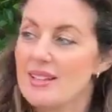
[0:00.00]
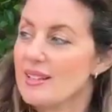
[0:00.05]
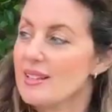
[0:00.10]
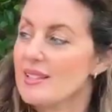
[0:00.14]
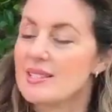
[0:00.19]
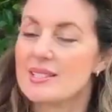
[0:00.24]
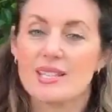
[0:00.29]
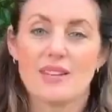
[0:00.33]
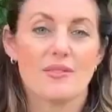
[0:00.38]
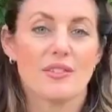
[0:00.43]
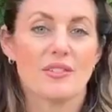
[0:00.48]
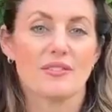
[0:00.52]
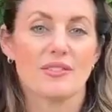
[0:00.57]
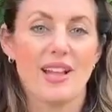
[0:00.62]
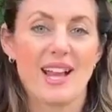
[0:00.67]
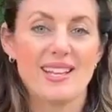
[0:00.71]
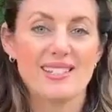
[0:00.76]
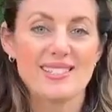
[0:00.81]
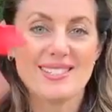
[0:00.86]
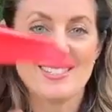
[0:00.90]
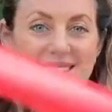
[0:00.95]
Let's see if it
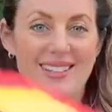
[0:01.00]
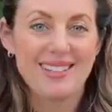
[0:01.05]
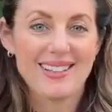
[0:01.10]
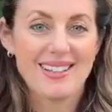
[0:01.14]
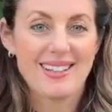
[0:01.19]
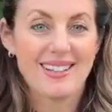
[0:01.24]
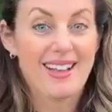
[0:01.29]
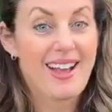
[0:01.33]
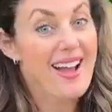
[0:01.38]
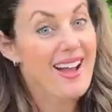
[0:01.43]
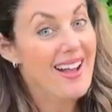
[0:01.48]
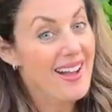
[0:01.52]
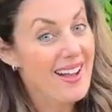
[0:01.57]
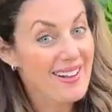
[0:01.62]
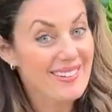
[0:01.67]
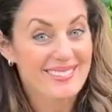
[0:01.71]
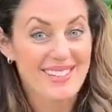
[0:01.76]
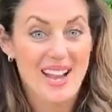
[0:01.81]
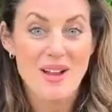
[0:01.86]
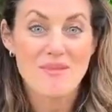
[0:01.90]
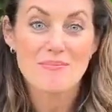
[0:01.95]
flies.
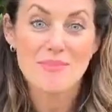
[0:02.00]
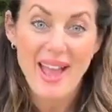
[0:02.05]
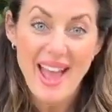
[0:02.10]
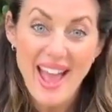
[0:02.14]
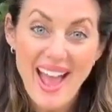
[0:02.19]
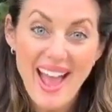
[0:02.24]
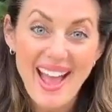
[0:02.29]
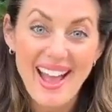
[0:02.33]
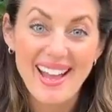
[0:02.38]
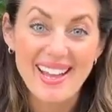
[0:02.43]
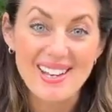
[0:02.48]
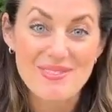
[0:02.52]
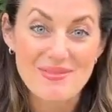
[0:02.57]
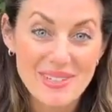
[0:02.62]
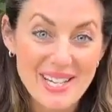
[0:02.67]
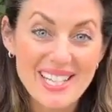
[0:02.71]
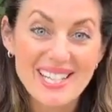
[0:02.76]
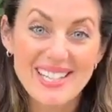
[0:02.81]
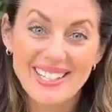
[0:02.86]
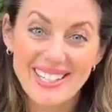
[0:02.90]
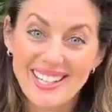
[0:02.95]
Oh, not bad.
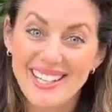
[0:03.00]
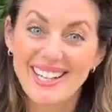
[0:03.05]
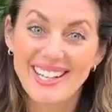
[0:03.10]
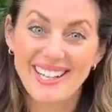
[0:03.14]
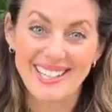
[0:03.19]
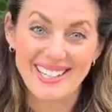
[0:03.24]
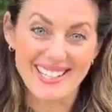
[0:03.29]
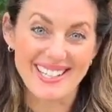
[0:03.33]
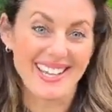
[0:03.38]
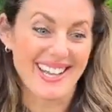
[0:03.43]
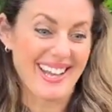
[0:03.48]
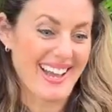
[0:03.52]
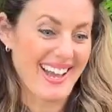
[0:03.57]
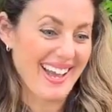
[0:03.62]
Pretty good.